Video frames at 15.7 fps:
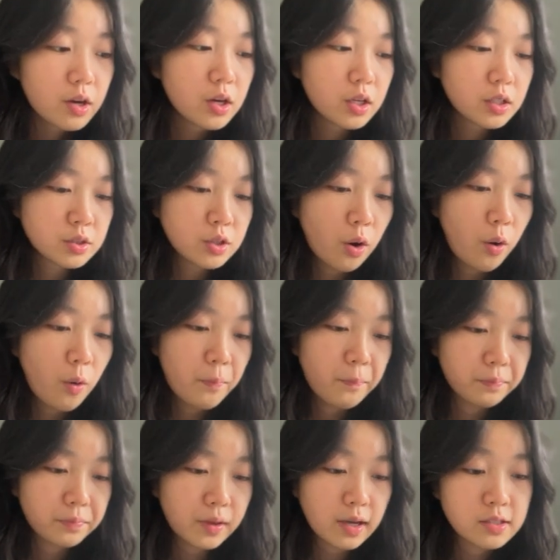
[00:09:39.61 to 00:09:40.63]
So
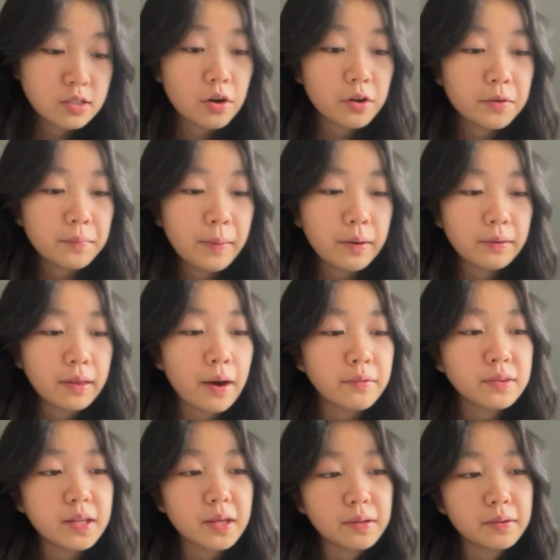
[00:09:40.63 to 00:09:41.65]
I talk about how
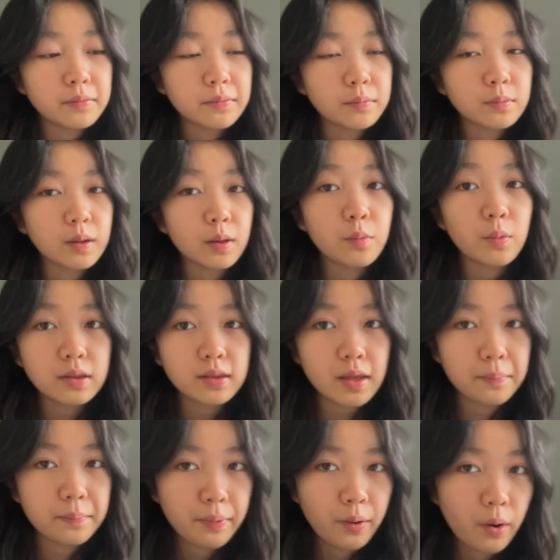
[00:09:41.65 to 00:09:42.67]
they, like what they
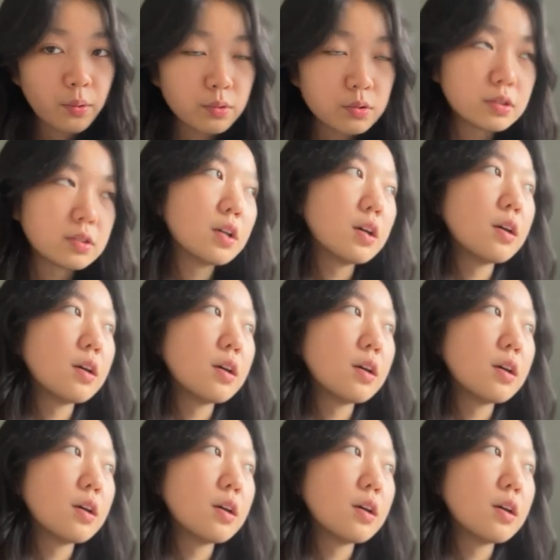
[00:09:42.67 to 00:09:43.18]
post,